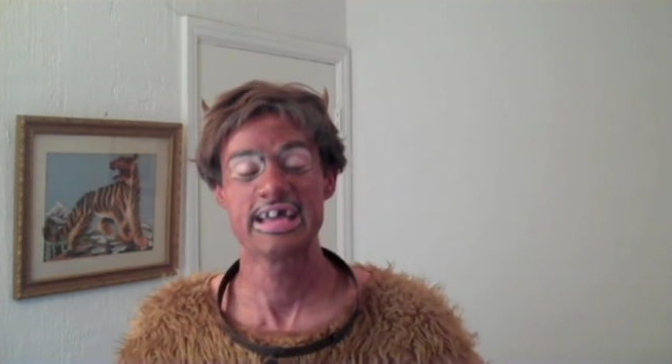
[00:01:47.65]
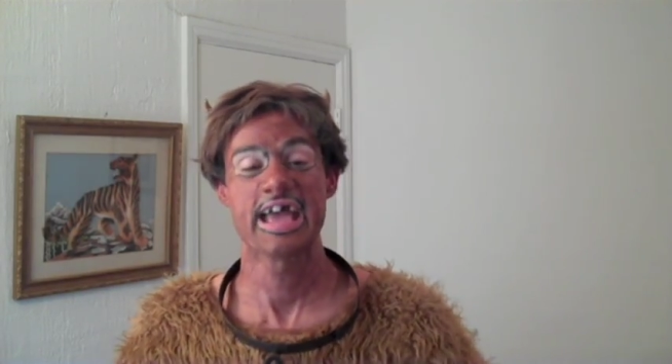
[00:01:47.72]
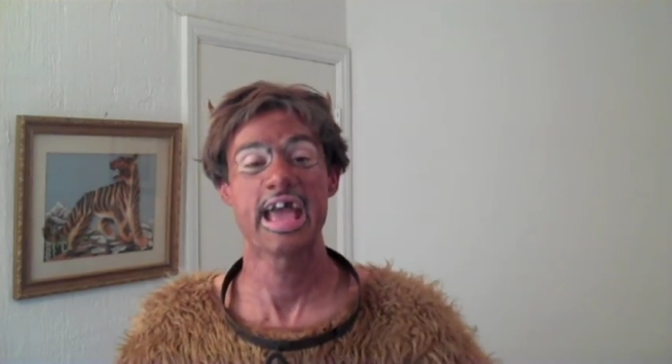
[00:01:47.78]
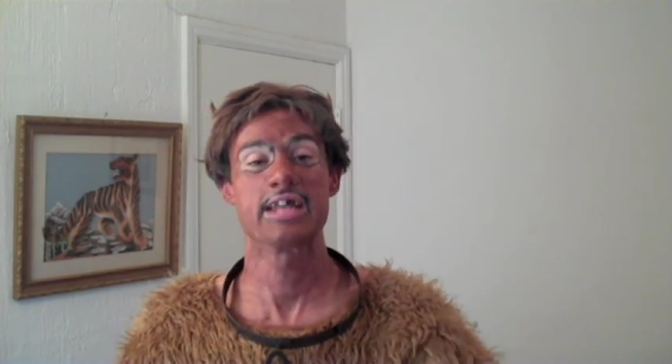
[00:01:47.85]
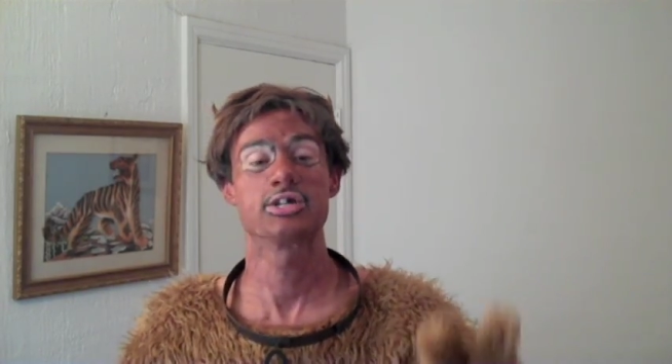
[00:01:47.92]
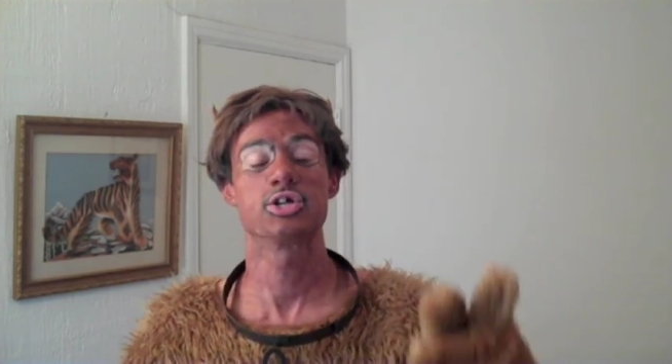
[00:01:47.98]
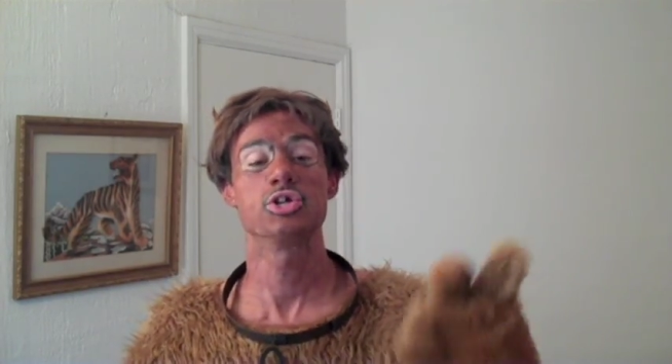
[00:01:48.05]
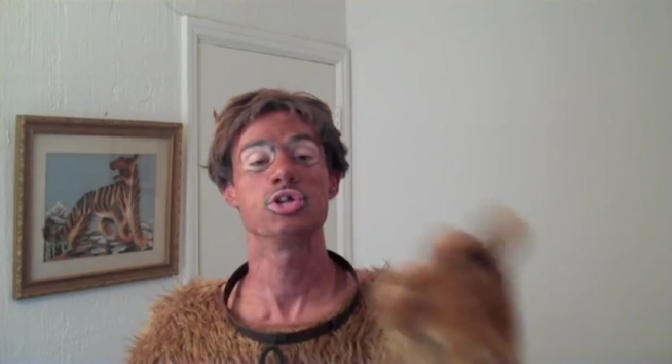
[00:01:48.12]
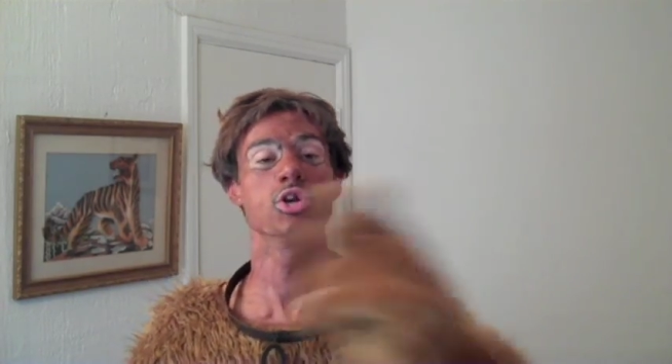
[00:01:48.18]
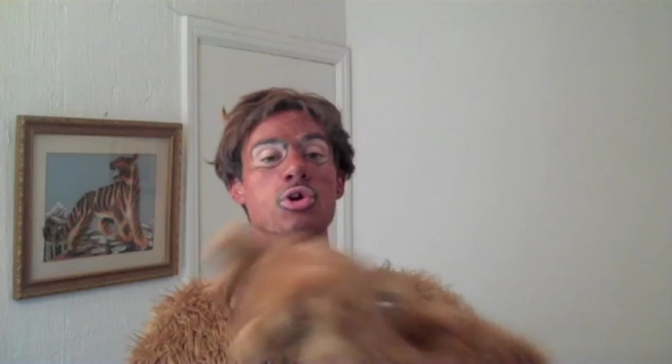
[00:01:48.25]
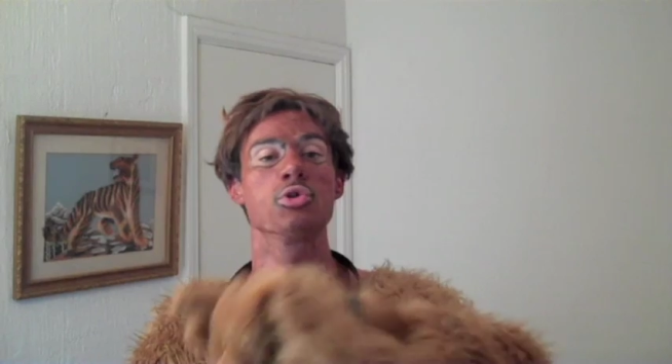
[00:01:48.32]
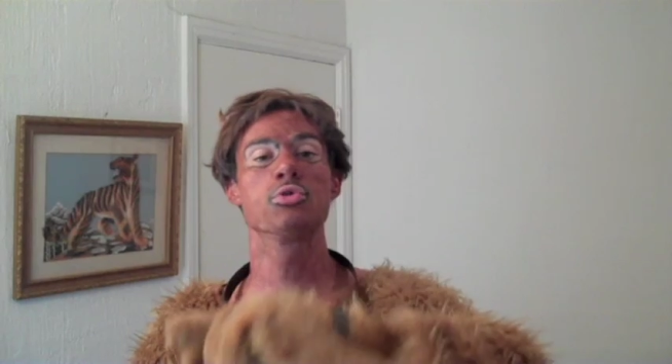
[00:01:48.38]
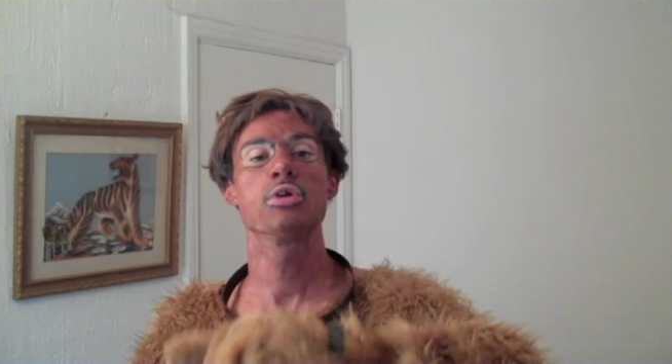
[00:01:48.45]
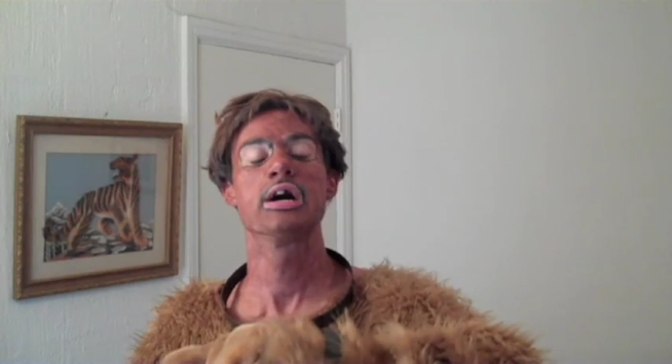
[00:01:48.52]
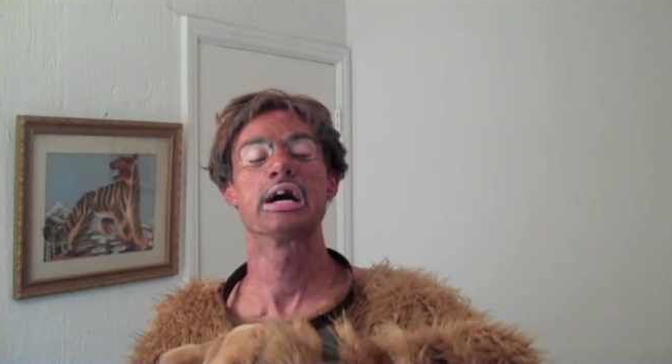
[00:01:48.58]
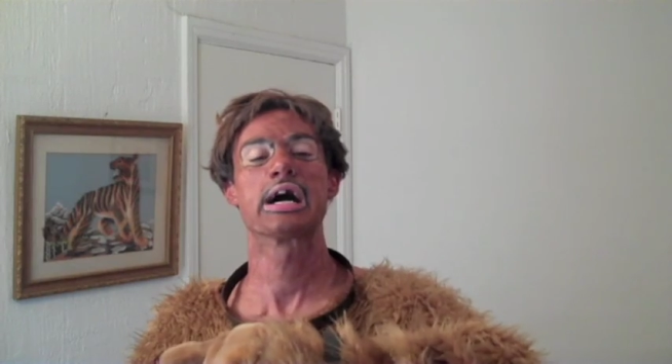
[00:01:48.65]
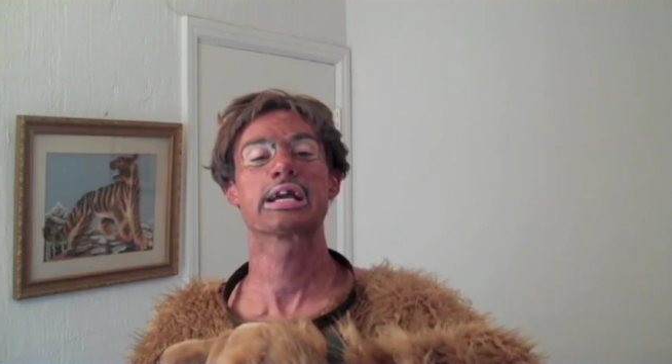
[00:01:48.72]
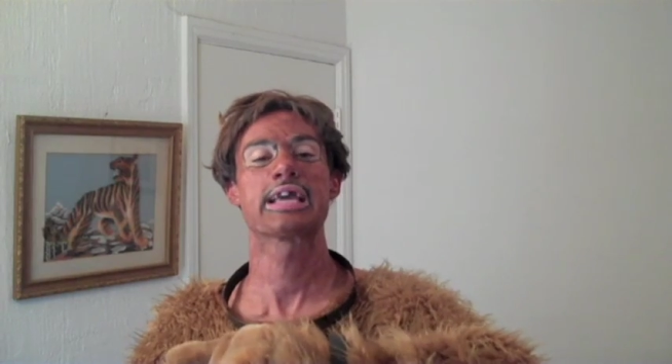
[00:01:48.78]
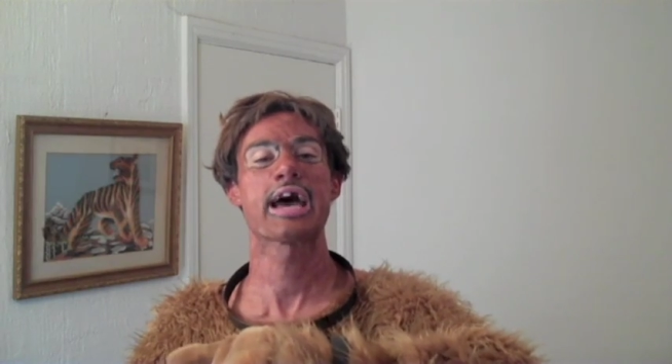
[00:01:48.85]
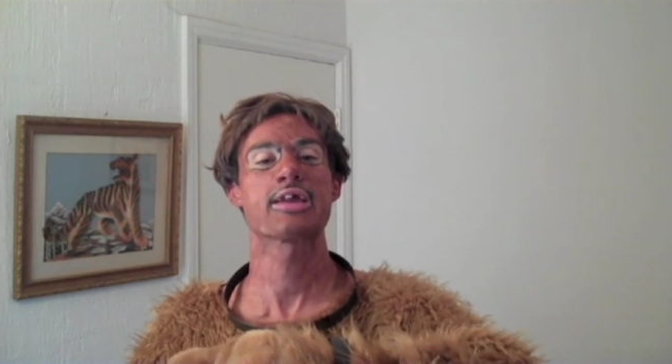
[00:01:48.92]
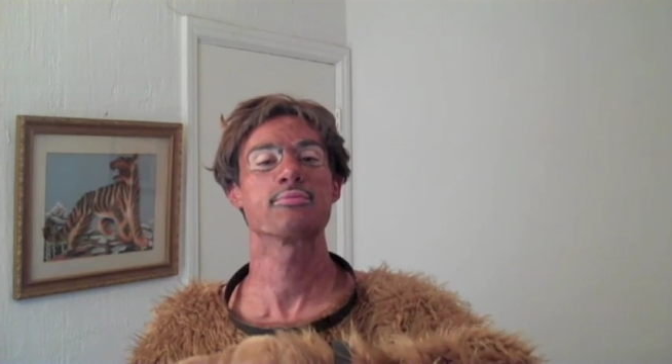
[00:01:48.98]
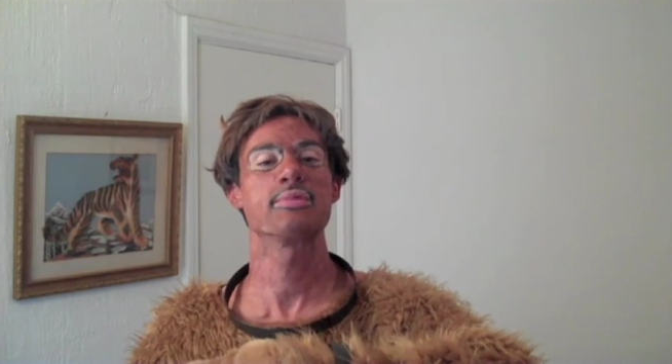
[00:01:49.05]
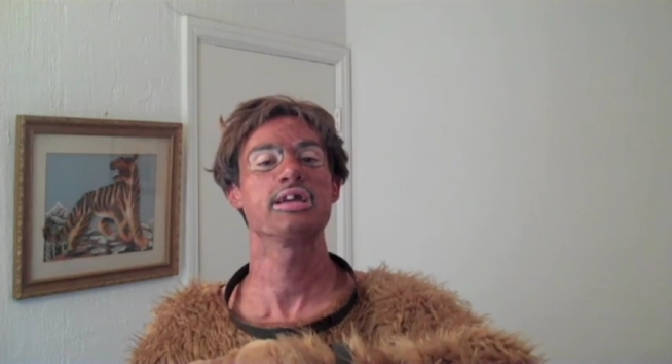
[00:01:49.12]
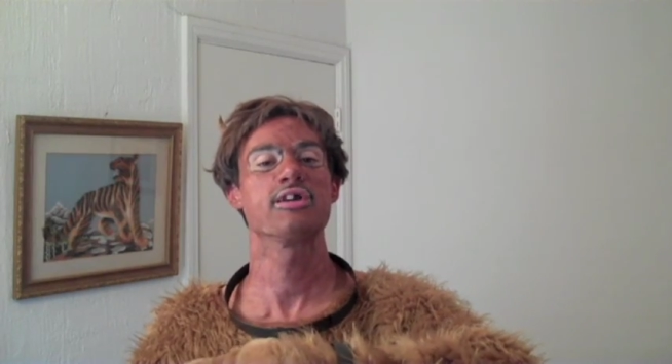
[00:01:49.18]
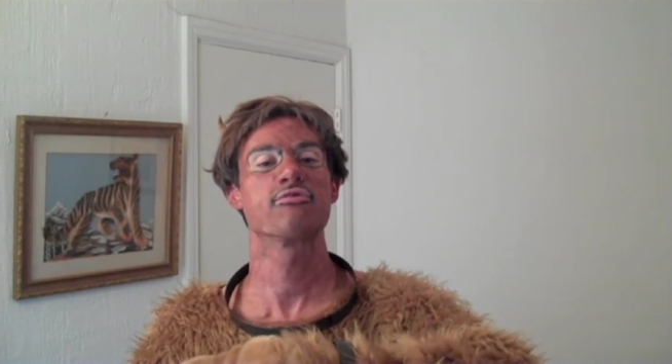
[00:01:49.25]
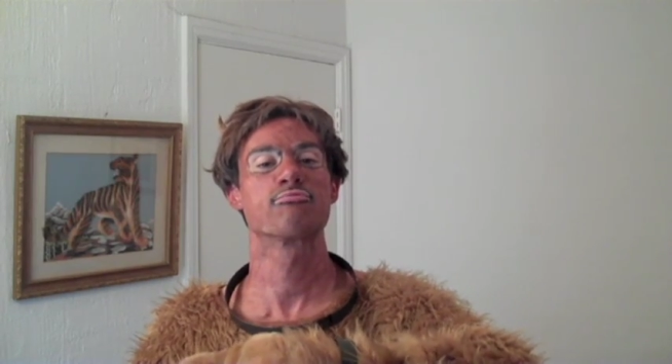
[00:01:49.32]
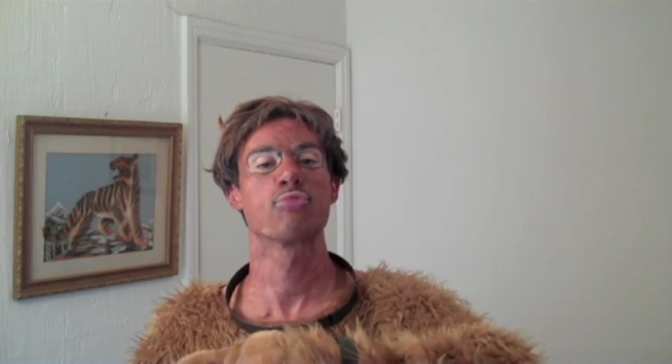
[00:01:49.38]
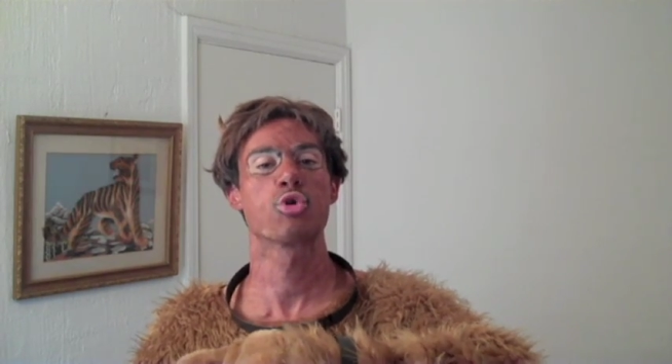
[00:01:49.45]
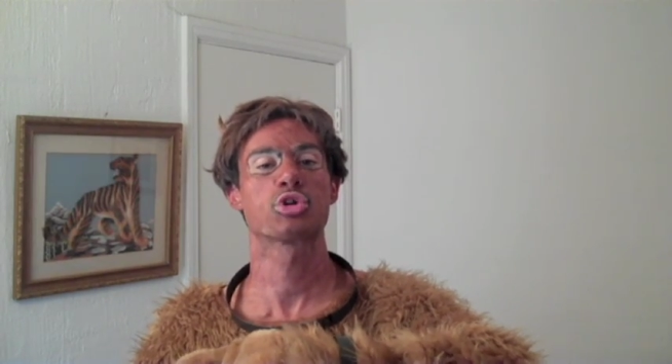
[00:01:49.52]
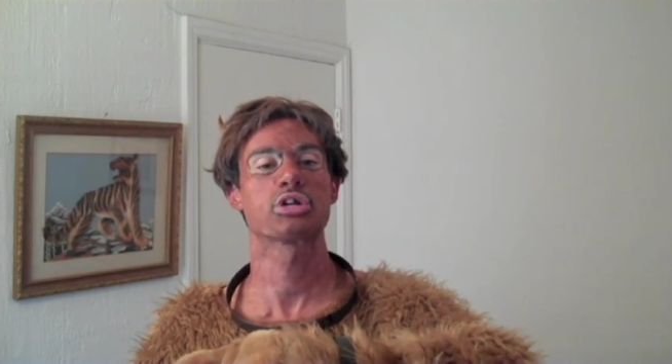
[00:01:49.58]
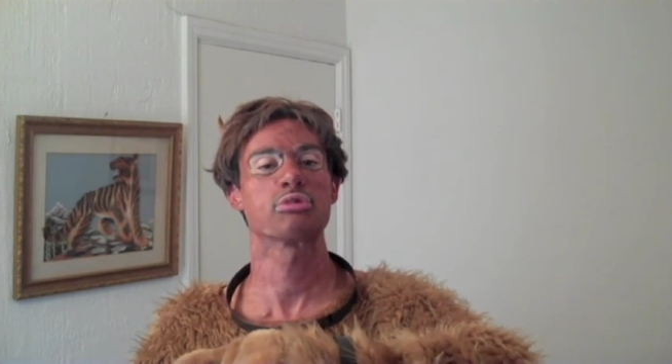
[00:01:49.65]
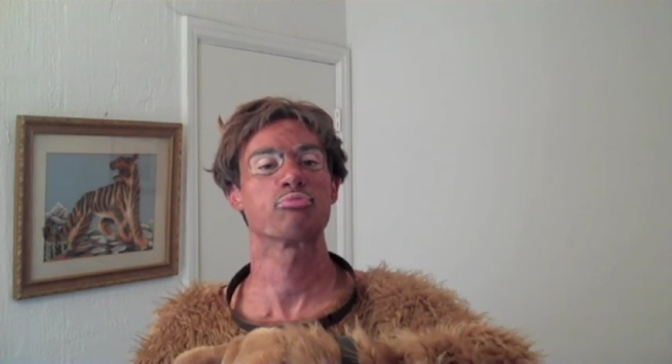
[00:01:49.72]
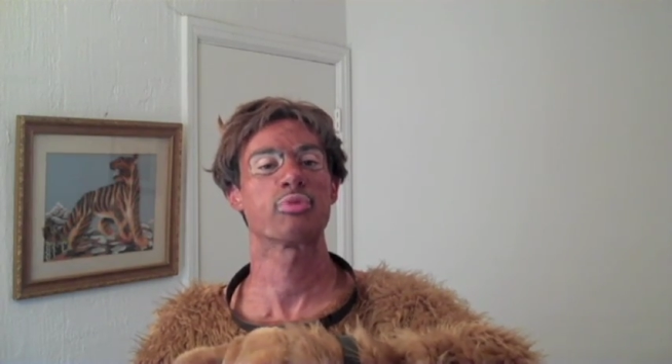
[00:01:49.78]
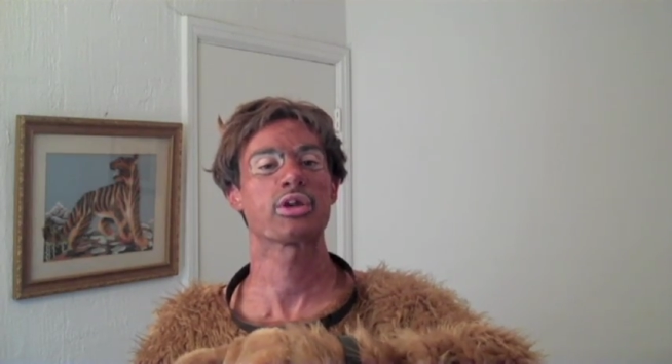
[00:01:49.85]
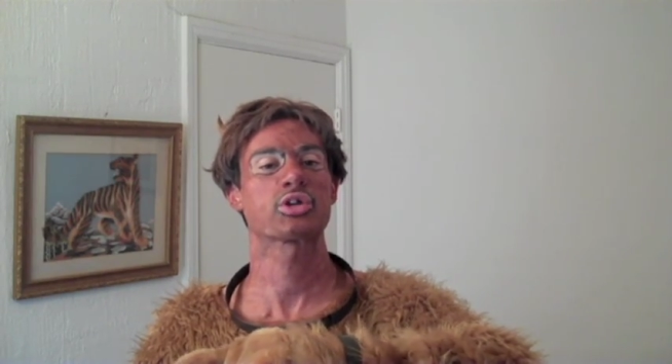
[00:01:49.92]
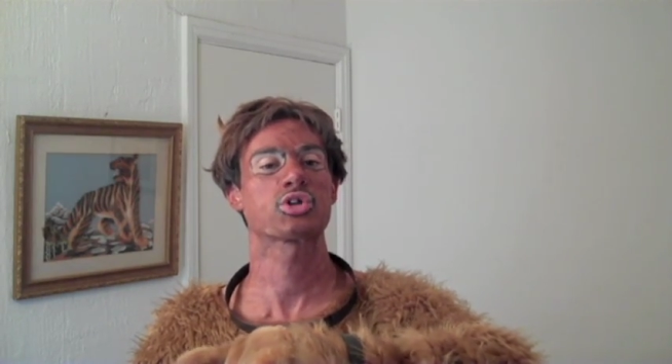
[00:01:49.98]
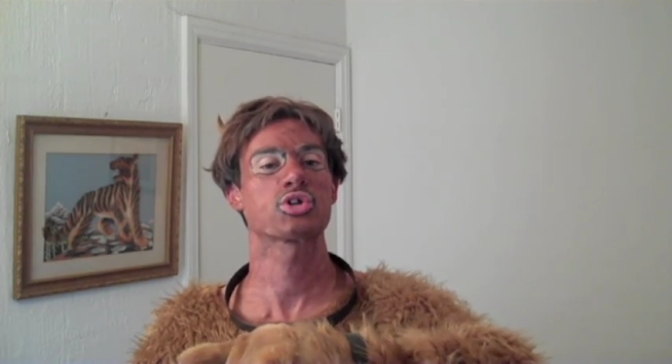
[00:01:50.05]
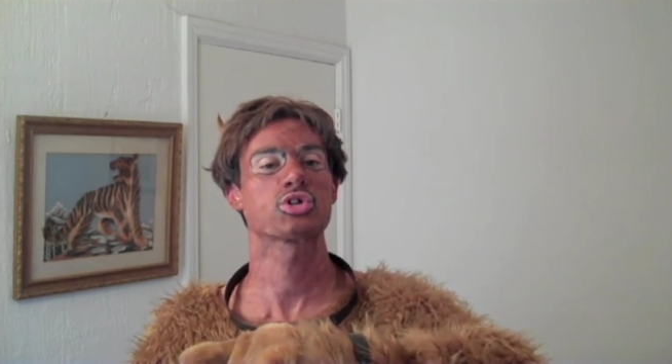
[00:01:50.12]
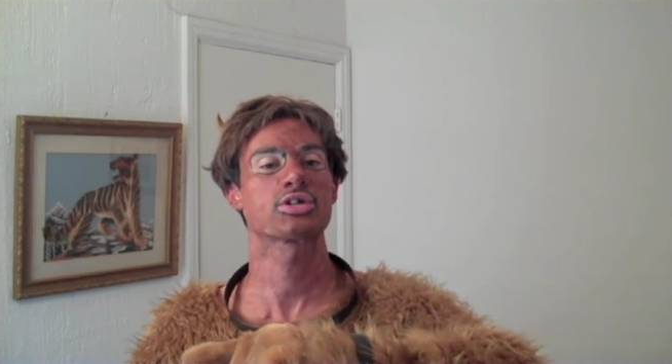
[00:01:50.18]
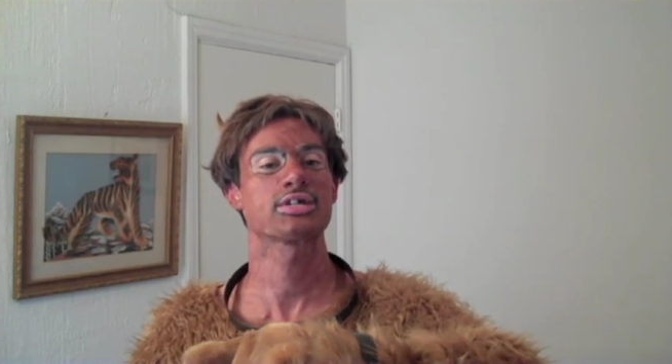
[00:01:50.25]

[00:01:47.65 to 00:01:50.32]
And to you, Academy of Motion Pictures